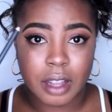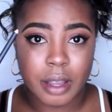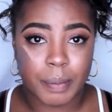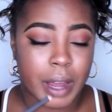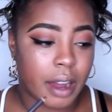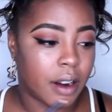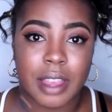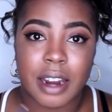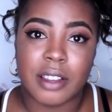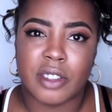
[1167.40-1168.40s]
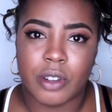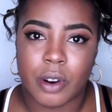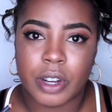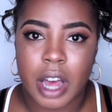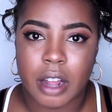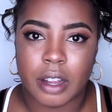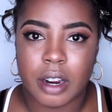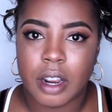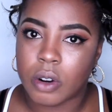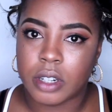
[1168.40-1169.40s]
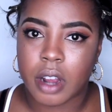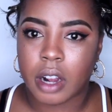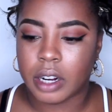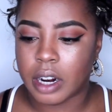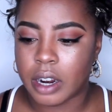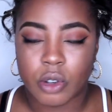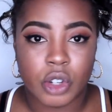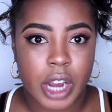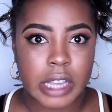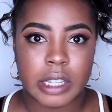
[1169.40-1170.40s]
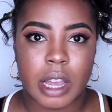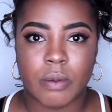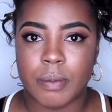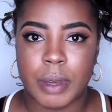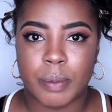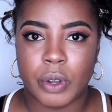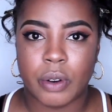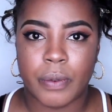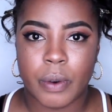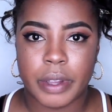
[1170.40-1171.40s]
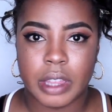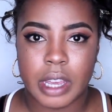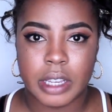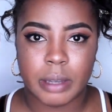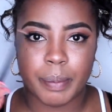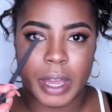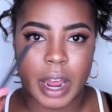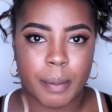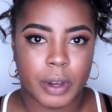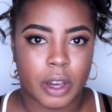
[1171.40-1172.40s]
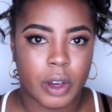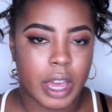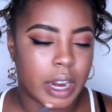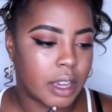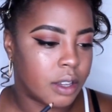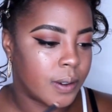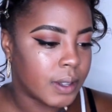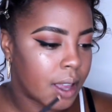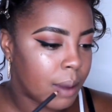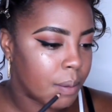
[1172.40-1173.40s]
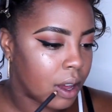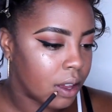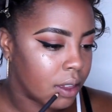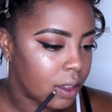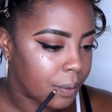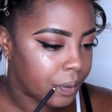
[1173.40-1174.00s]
a lip liner that is your color or darker. So Chestnut would be beautiful with this, but I'm gonna go ahead and use Night Moth.